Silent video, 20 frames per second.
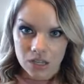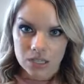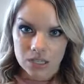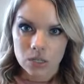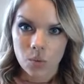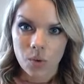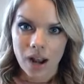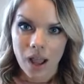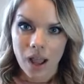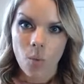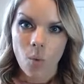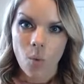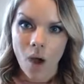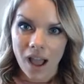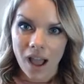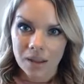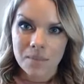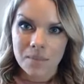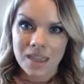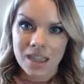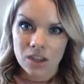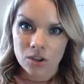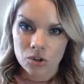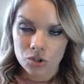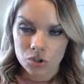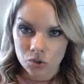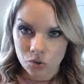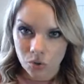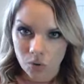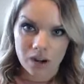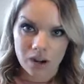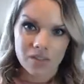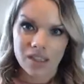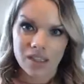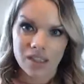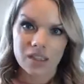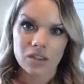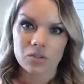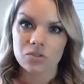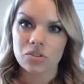So what I want to make sure
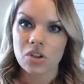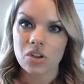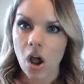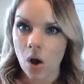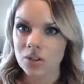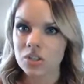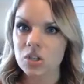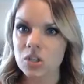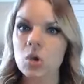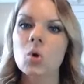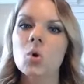that you know is